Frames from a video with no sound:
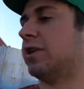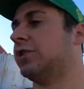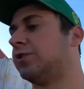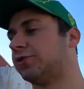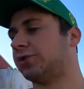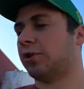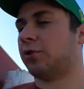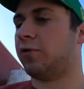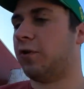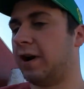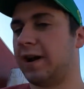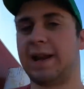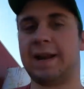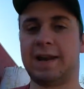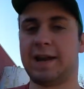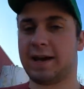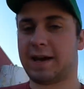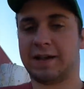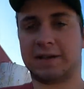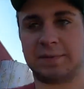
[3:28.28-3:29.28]
sure what it
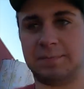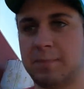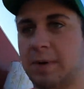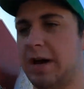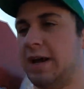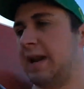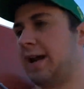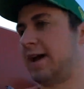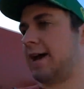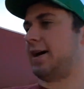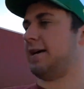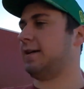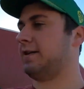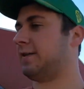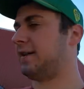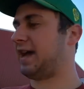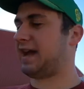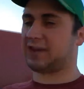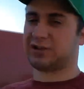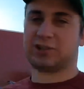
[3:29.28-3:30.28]
does, but
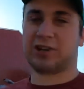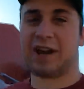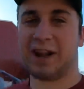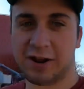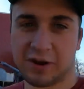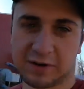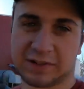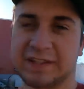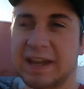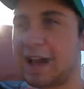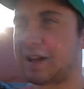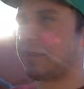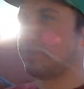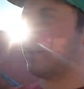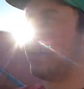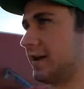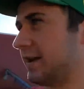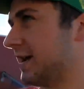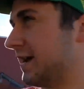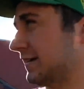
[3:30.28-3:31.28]
actually I know exactly what
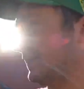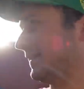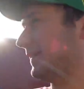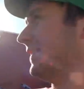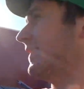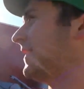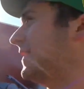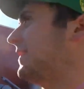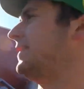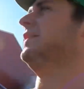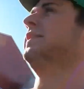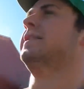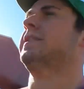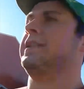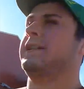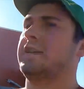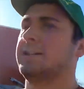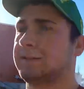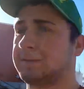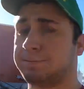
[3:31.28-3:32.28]
it does.
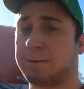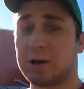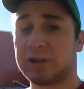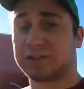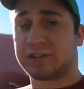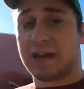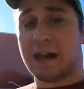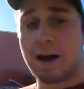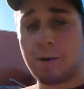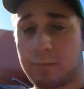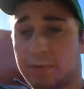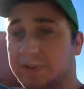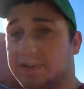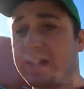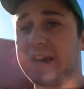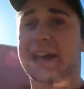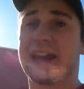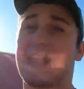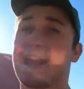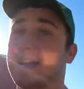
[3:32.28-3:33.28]
It's supposed to help with
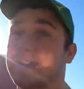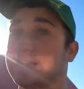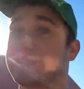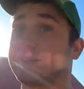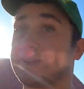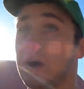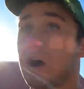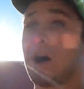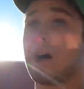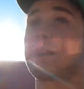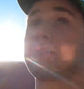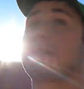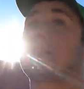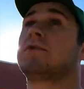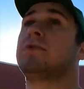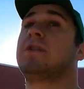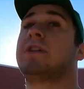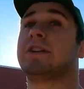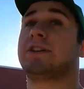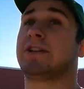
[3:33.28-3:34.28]
decaying of stalks,
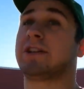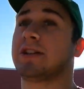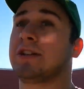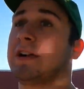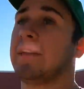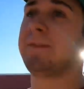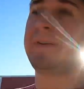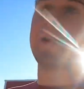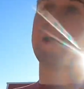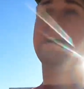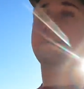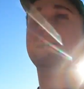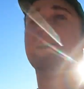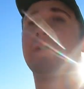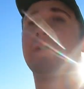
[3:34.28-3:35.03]
which if you guys know